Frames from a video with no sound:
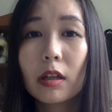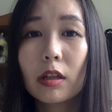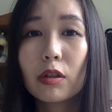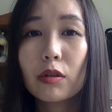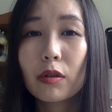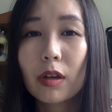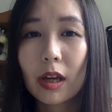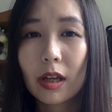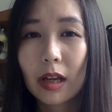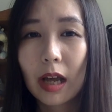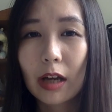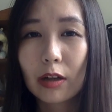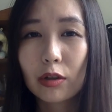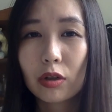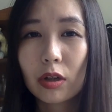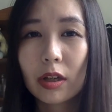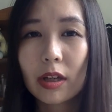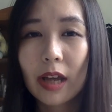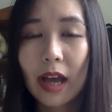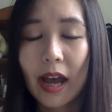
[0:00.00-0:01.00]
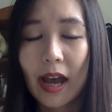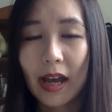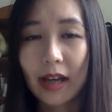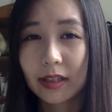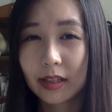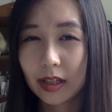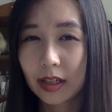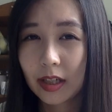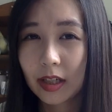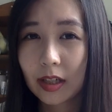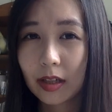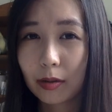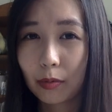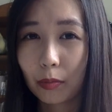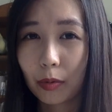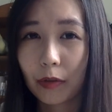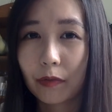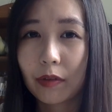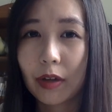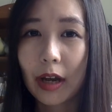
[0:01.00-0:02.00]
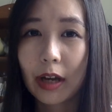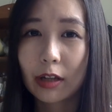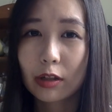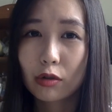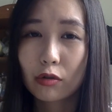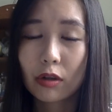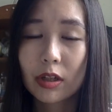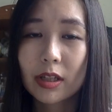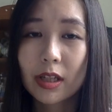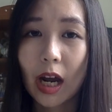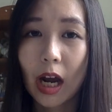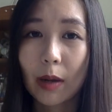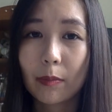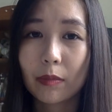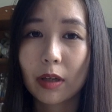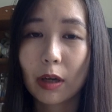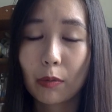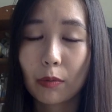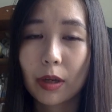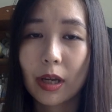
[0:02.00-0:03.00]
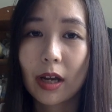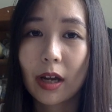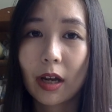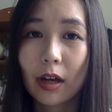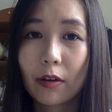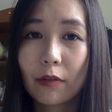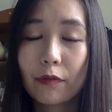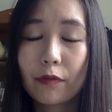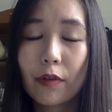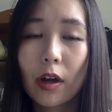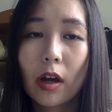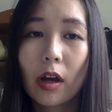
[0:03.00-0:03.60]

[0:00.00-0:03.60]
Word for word: you can actually edit it with the extra time that we have